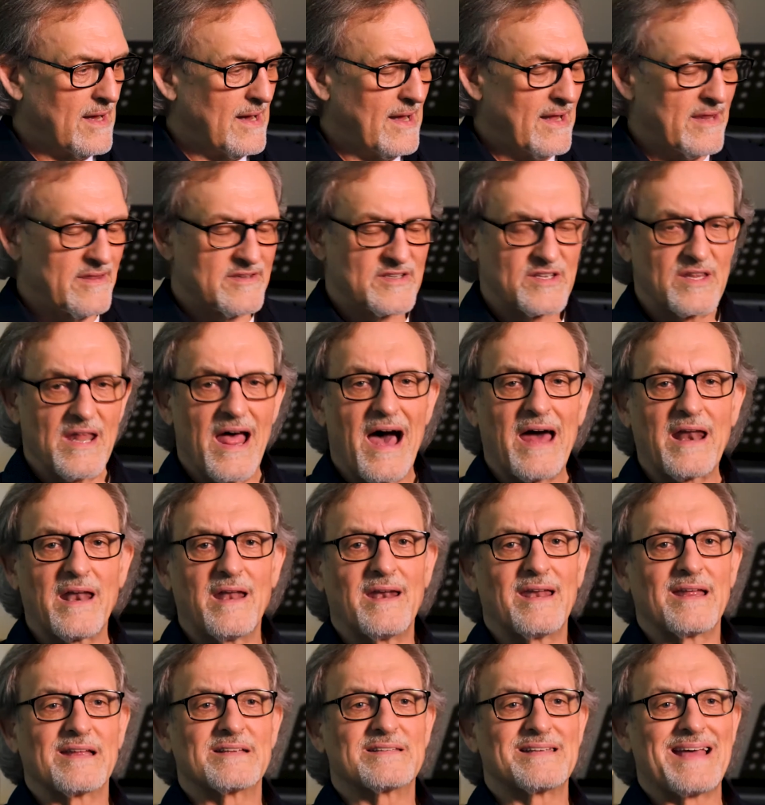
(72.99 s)
It's not
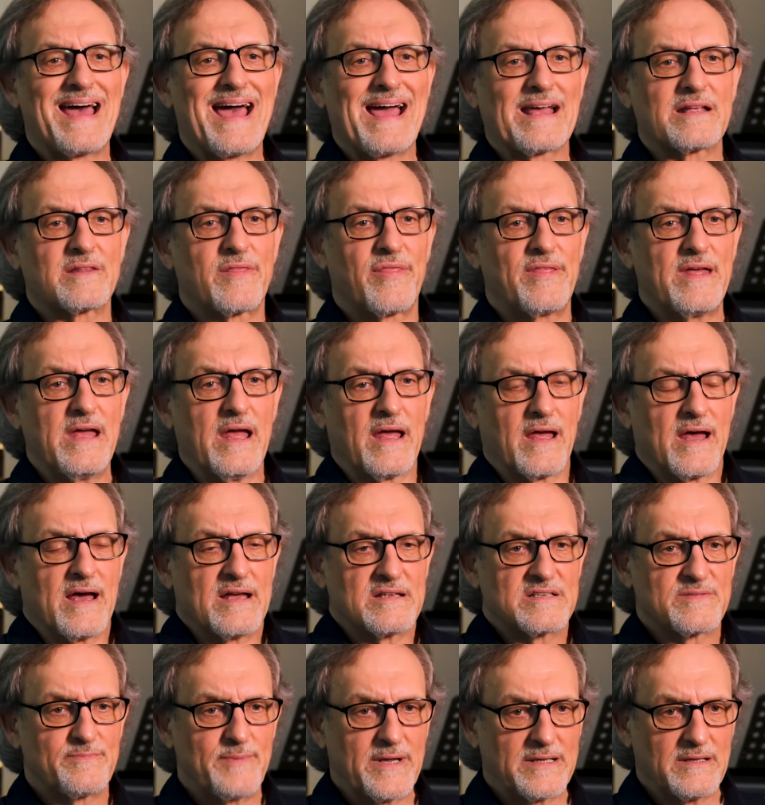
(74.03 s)
an exact thing.
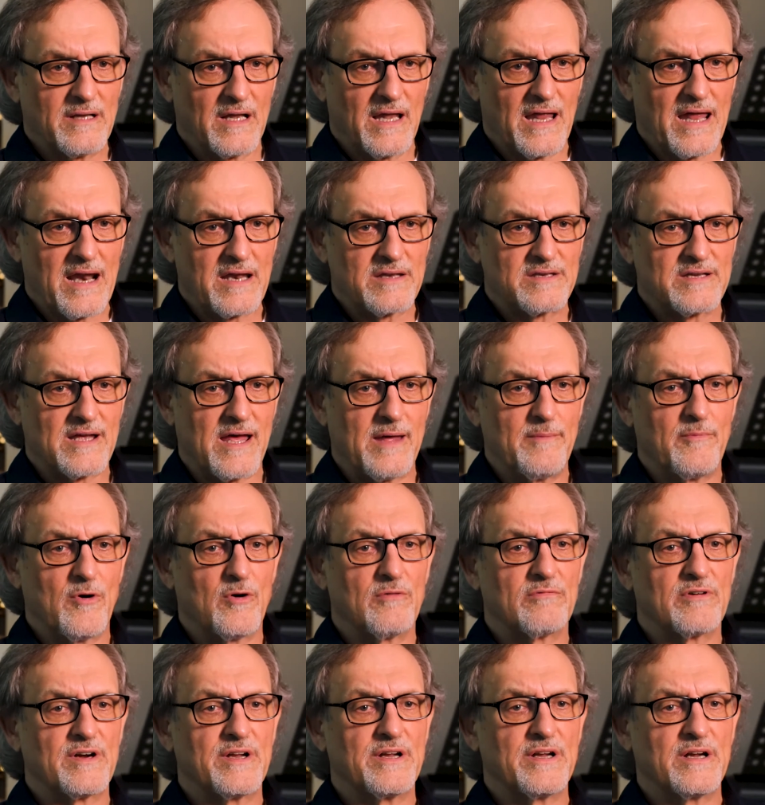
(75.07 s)
I spend a lot of time
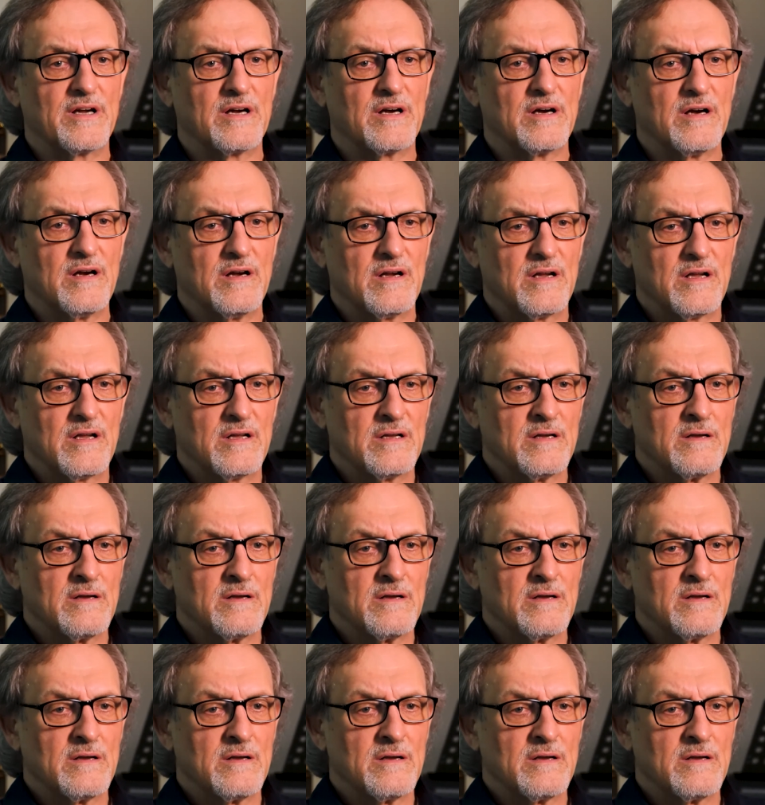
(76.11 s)
over here.